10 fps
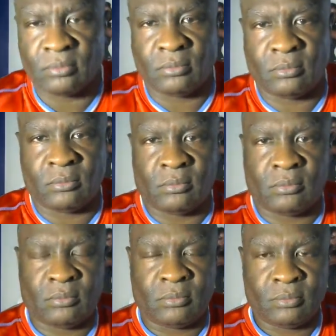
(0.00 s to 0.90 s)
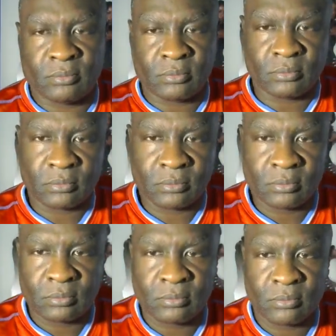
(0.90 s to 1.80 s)

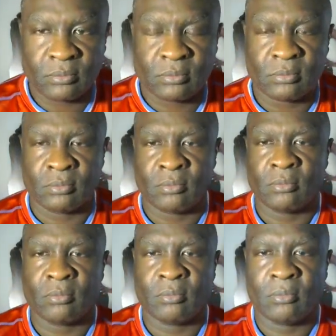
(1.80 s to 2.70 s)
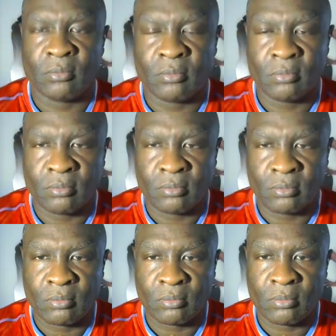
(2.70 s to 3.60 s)

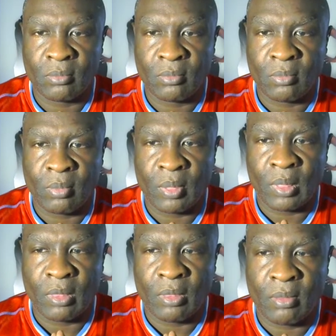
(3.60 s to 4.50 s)
[no speech]